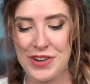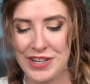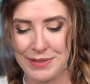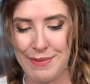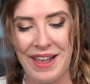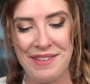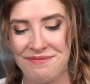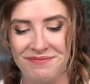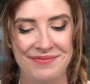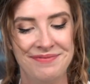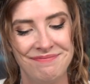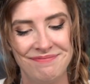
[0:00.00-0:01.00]
trust me.
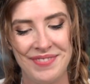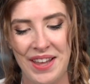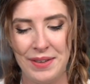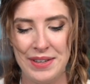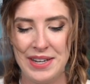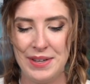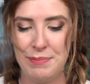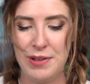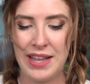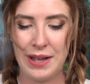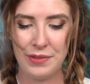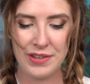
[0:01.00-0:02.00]
Gonna pull
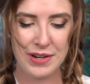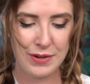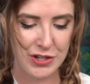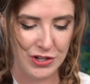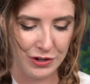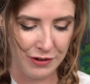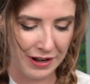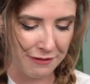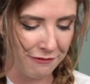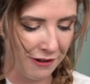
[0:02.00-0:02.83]
out the nearest sugar I can